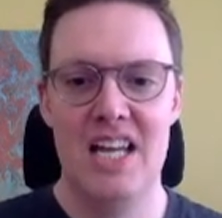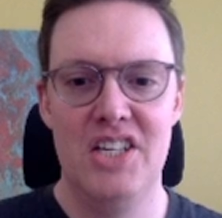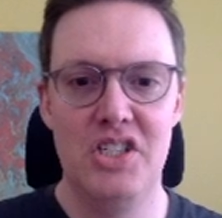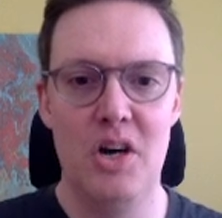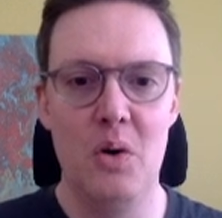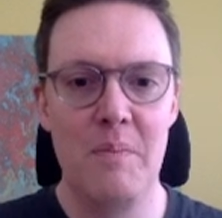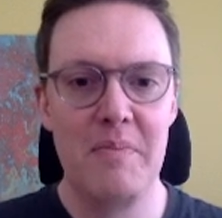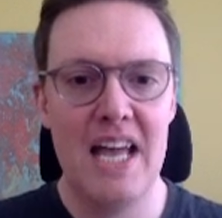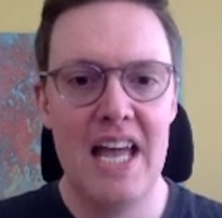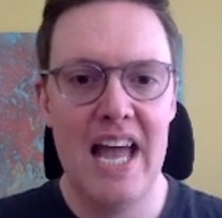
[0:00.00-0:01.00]
So
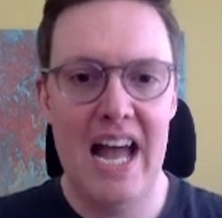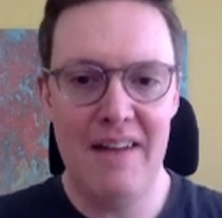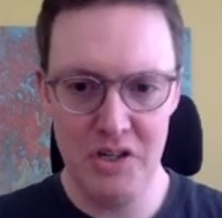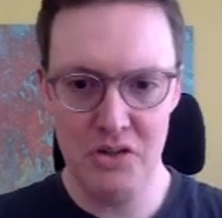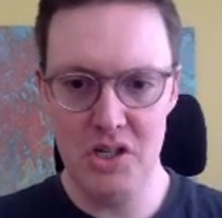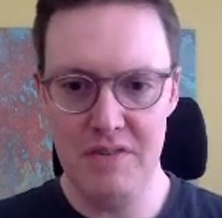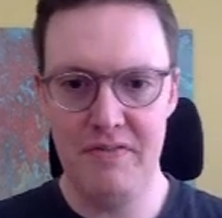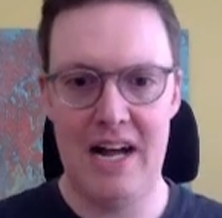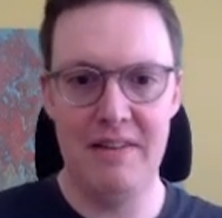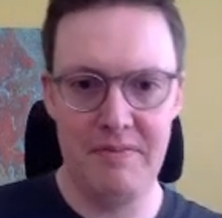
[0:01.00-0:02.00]
after
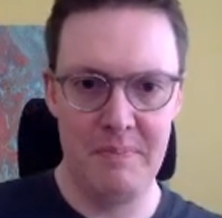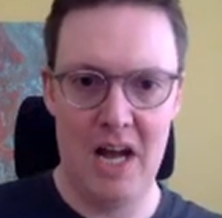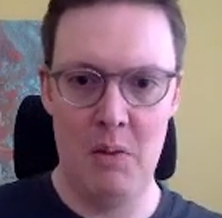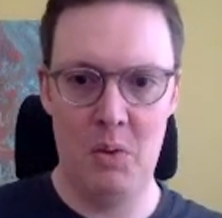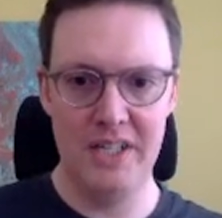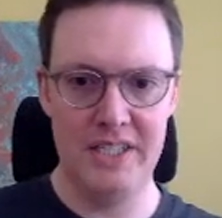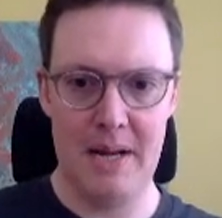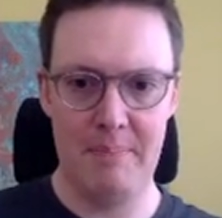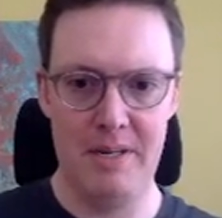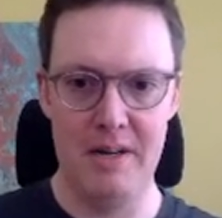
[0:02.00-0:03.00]
g5, I want to
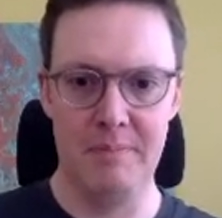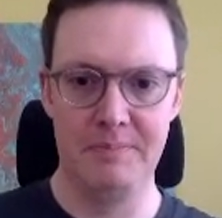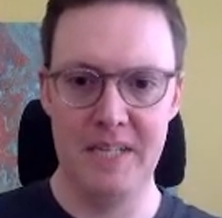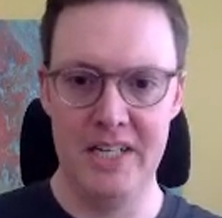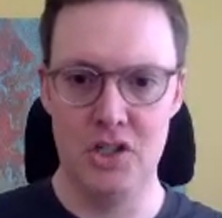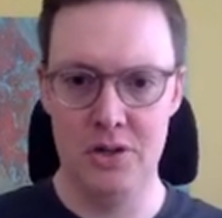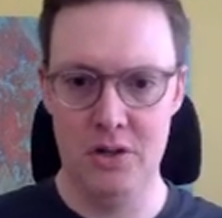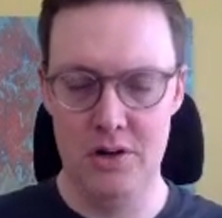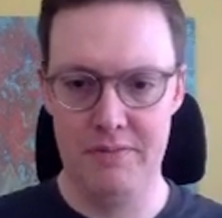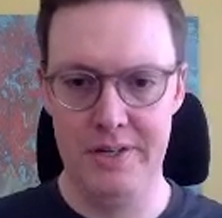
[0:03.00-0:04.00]
stop here and turn
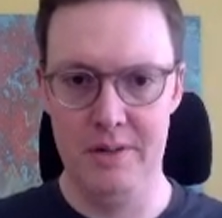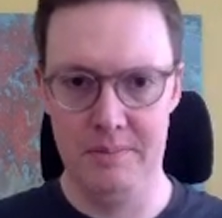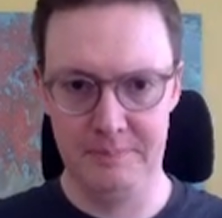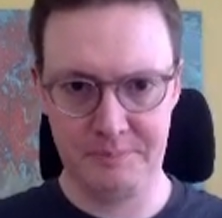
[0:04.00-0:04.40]
it over to you.